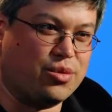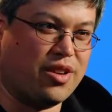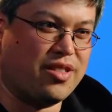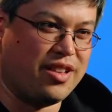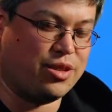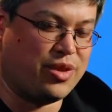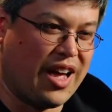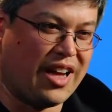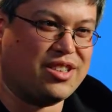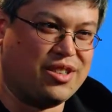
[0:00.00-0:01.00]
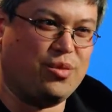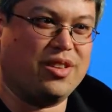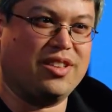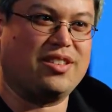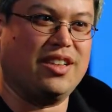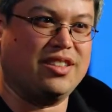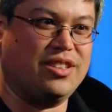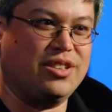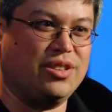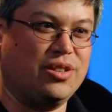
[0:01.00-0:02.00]
What are the things we actually want this thing to
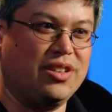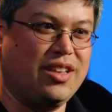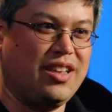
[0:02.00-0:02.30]
do?